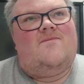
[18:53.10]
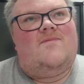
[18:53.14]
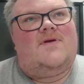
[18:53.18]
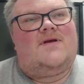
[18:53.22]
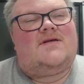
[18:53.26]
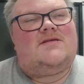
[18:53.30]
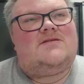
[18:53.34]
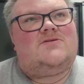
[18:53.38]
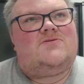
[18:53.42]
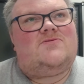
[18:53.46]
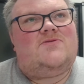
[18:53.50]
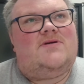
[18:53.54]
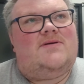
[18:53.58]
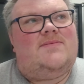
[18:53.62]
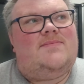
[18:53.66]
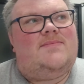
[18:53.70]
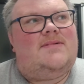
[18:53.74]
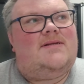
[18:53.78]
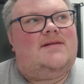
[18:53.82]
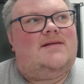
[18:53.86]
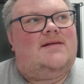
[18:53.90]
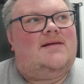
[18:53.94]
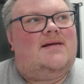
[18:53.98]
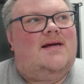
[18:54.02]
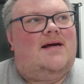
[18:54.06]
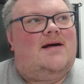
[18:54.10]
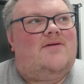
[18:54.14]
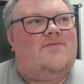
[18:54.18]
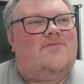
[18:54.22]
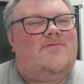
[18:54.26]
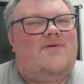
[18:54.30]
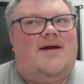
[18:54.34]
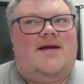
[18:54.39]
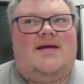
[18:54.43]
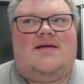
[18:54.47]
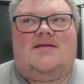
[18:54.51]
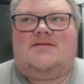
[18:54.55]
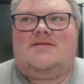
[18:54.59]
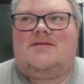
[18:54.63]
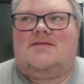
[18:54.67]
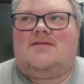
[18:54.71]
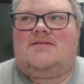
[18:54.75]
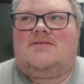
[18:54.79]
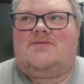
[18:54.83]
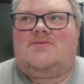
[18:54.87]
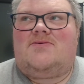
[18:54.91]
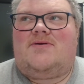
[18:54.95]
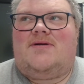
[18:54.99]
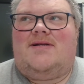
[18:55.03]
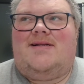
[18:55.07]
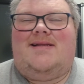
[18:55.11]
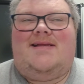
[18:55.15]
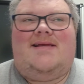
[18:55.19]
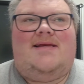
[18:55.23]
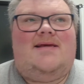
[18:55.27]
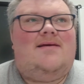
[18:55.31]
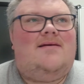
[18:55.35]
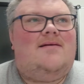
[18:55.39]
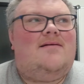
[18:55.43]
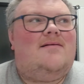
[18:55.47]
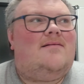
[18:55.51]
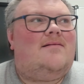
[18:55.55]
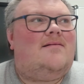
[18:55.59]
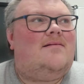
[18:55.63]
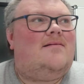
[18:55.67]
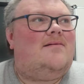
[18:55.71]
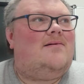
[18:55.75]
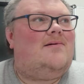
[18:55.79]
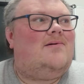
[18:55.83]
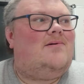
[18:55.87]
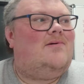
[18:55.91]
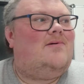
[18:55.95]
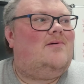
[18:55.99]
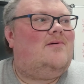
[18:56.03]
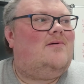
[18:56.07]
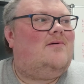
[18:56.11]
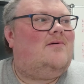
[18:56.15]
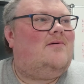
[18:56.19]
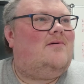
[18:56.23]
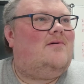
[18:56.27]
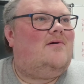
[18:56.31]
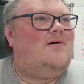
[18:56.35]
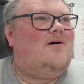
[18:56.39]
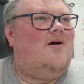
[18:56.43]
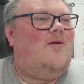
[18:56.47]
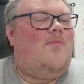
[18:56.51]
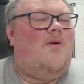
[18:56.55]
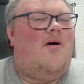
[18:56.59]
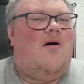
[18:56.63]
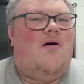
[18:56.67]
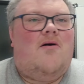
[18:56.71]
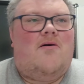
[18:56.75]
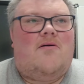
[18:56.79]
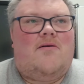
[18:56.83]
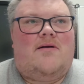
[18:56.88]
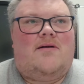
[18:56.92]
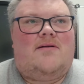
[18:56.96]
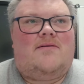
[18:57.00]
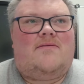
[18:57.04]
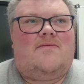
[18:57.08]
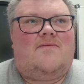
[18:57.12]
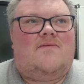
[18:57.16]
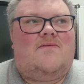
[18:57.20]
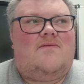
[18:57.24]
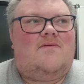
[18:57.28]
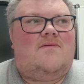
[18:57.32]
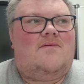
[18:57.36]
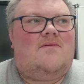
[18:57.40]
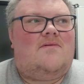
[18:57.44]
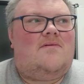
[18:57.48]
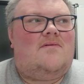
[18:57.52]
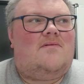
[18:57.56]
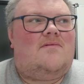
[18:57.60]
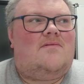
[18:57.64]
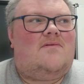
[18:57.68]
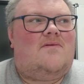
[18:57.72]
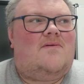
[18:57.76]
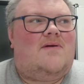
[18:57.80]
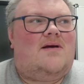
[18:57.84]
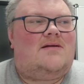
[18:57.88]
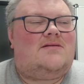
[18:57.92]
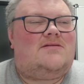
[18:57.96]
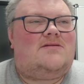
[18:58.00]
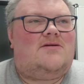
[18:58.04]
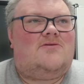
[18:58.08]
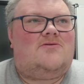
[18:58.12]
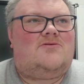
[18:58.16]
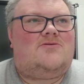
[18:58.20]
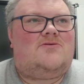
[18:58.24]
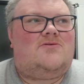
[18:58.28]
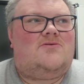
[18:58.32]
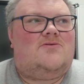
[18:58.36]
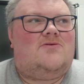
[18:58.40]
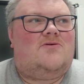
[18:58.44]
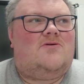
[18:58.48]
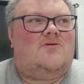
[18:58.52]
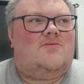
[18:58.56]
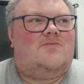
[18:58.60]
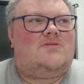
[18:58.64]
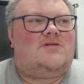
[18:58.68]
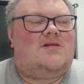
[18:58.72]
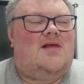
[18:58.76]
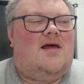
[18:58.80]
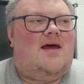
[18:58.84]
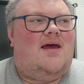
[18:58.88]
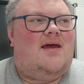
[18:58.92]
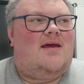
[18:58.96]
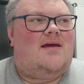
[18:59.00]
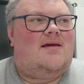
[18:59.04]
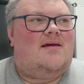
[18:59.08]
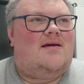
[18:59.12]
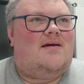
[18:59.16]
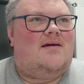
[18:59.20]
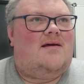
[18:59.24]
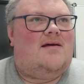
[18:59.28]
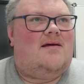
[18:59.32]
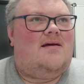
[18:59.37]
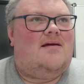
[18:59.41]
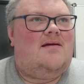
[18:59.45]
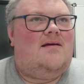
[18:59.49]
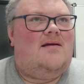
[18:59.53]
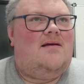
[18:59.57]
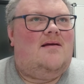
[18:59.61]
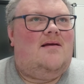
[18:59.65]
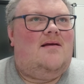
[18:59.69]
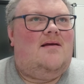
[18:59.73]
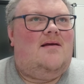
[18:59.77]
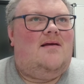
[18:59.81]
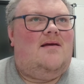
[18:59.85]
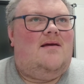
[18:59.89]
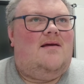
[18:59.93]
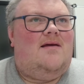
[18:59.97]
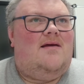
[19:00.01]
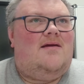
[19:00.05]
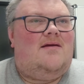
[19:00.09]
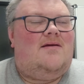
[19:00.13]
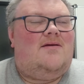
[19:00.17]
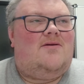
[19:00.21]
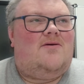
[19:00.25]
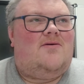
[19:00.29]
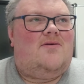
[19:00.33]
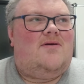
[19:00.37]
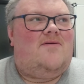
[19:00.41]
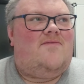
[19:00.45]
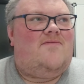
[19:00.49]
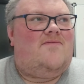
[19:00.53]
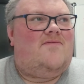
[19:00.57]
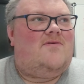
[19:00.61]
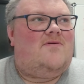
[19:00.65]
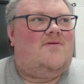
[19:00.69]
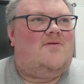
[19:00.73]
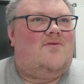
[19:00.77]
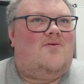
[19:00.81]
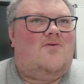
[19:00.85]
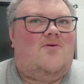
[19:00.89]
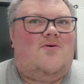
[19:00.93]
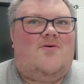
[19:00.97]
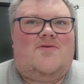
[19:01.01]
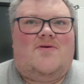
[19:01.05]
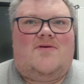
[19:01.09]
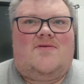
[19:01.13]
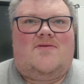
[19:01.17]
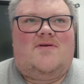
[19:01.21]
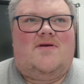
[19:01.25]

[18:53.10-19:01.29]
extremely outrageous or illegal or abhorrent to our social norms, like, if an author